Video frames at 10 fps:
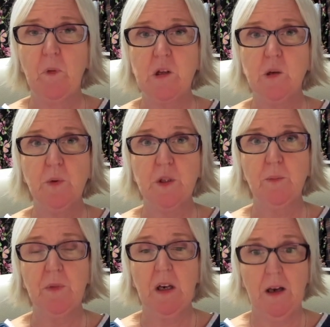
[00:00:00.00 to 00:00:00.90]
doing
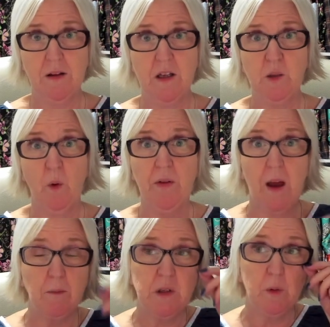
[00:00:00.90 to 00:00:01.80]
something like this one
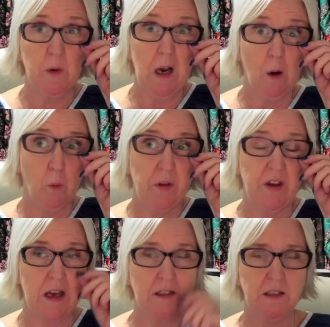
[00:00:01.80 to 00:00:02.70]
that I'm doing now with
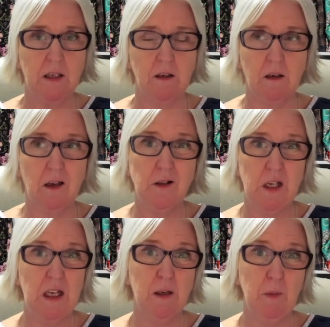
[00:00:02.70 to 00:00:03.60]
the editing can
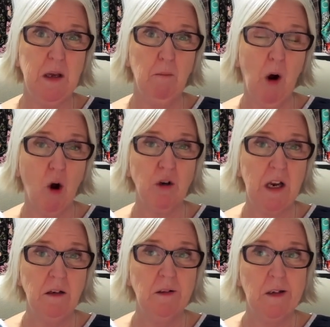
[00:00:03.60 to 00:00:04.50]
take me a
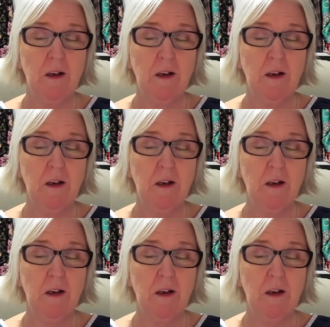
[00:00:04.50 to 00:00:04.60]
morning.